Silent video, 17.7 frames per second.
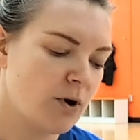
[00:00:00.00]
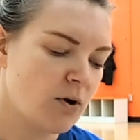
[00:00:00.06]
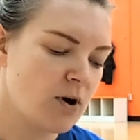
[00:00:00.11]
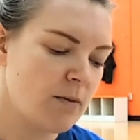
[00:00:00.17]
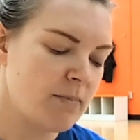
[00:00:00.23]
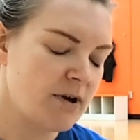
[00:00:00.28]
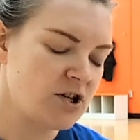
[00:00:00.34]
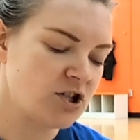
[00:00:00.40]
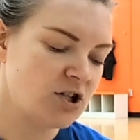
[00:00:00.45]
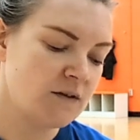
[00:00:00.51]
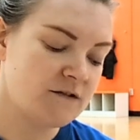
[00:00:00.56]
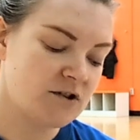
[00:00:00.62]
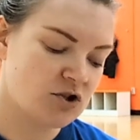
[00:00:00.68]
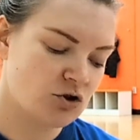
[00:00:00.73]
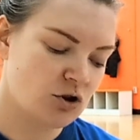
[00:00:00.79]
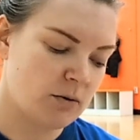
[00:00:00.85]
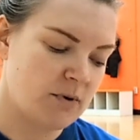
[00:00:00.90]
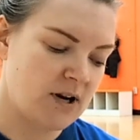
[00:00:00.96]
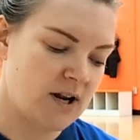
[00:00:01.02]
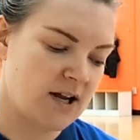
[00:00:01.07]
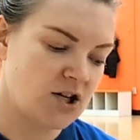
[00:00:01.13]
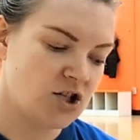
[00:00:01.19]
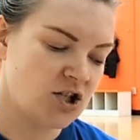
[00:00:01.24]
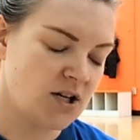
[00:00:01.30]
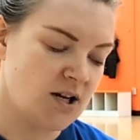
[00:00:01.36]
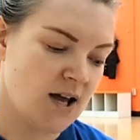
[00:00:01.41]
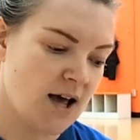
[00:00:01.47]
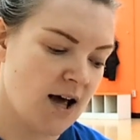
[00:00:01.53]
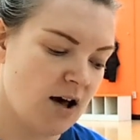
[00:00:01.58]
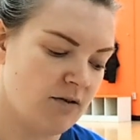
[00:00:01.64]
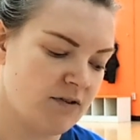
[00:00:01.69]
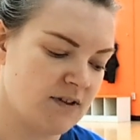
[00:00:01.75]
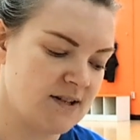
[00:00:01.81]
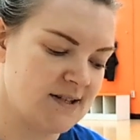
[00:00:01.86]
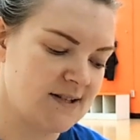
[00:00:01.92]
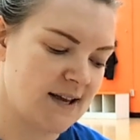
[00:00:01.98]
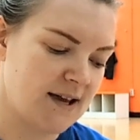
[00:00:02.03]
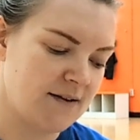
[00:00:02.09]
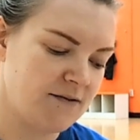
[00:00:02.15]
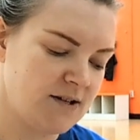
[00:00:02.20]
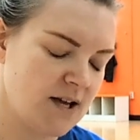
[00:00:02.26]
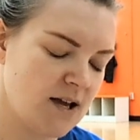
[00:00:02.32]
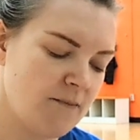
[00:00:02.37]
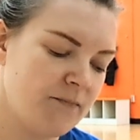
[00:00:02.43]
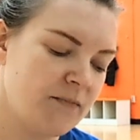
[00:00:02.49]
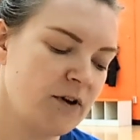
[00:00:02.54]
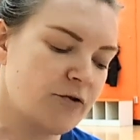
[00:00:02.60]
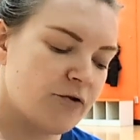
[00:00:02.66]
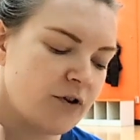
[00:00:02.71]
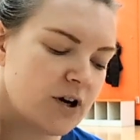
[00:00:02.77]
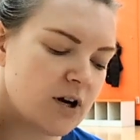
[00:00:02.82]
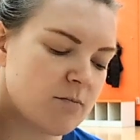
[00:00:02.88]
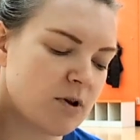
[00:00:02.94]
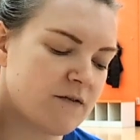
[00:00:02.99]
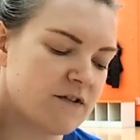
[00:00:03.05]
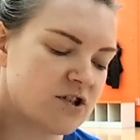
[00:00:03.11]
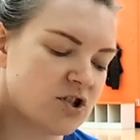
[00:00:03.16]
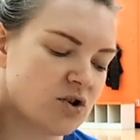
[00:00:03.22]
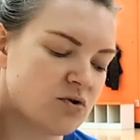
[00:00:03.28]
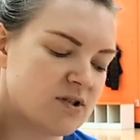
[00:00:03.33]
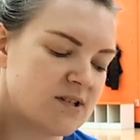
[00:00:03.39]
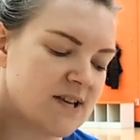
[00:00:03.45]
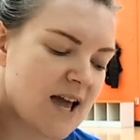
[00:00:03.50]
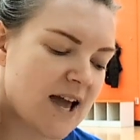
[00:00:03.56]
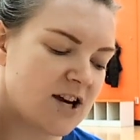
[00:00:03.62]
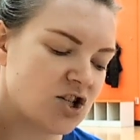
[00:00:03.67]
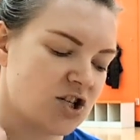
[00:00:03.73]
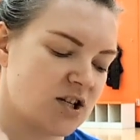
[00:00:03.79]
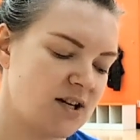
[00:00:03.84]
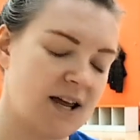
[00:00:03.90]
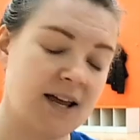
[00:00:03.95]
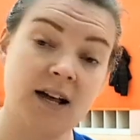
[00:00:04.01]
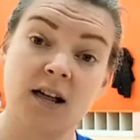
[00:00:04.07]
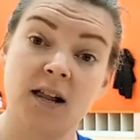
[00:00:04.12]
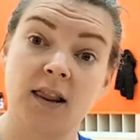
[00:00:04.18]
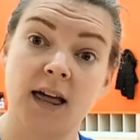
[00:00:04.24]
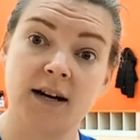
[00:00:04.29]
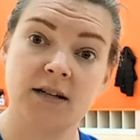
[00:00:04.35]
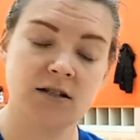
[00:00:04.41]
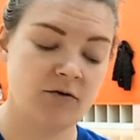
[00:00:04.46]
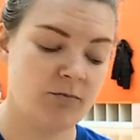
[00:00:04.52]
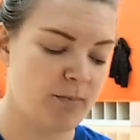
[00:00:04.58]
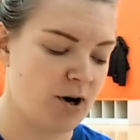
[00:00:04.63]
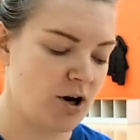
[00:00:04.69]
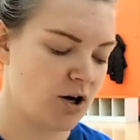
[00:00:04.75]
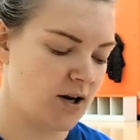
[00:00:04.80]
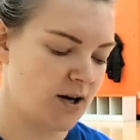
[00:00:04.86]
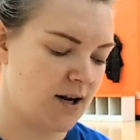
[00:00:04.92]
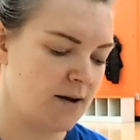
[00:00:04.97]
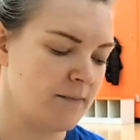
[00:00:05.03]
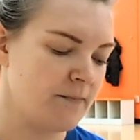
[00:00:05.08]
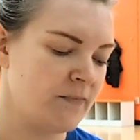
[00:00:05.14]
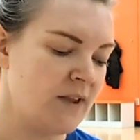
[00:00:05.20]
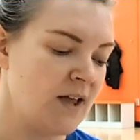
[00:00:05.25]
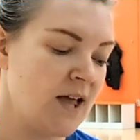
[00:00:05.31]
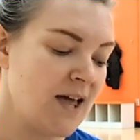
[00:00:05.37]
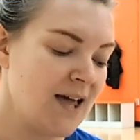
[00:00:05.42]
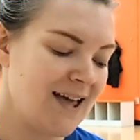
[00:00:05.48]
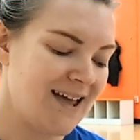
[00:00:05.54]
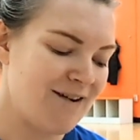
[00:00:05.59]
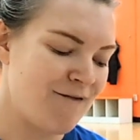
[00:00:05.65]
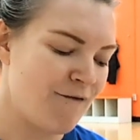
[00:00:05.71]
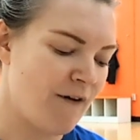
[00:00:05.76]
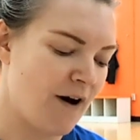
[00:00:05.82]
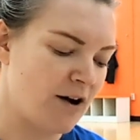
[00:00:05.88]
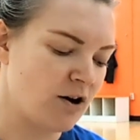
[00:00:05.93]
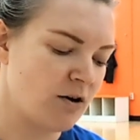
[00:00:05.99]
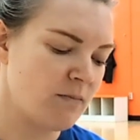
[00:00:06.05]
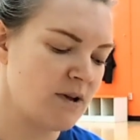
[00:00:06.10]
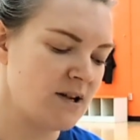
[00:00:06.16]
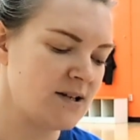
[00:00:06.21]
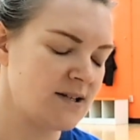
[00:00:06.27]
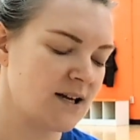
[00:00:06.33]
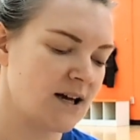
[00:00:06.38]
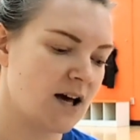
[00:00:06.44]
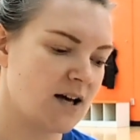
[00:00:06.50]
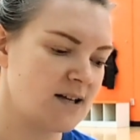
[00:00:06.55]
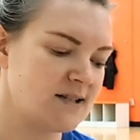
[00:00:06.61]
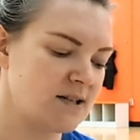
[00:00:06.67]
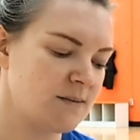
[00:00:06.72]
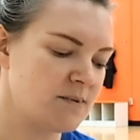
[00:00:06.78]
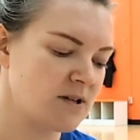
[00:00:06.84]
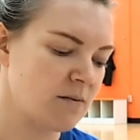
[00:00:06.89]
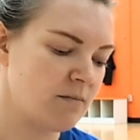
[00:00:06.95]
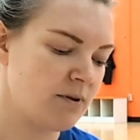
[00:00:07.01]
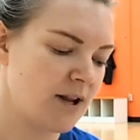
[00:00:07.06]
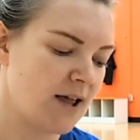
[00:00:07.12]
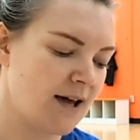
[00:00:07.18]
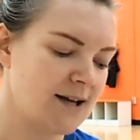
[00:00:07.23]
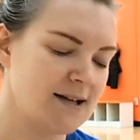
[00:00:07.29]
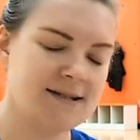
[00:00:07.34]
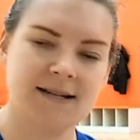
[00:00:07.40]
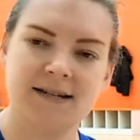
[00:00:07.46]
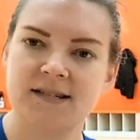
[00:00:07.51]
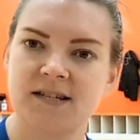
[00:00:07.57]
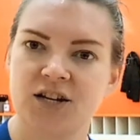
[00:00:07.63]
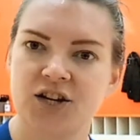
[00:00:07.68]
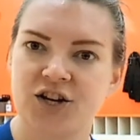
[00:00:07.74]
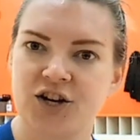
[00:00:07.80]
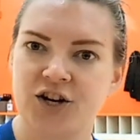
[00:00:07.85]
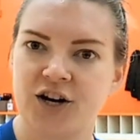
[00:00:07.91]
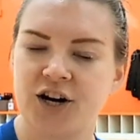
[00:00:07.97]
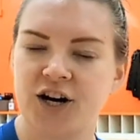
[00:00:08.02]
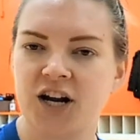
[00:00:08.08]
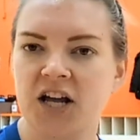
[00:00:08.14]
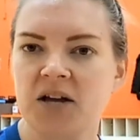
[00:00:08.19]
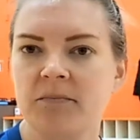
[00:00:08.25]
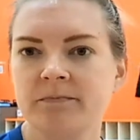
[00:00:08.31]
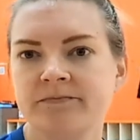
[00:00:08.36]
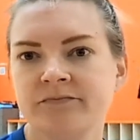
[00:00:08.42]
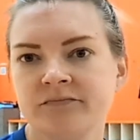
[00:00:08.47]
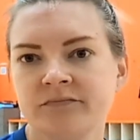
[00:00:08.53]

prohibition of discrimination, health and safety, freedom of association and collective bargaining, environment, customs compliance, and security.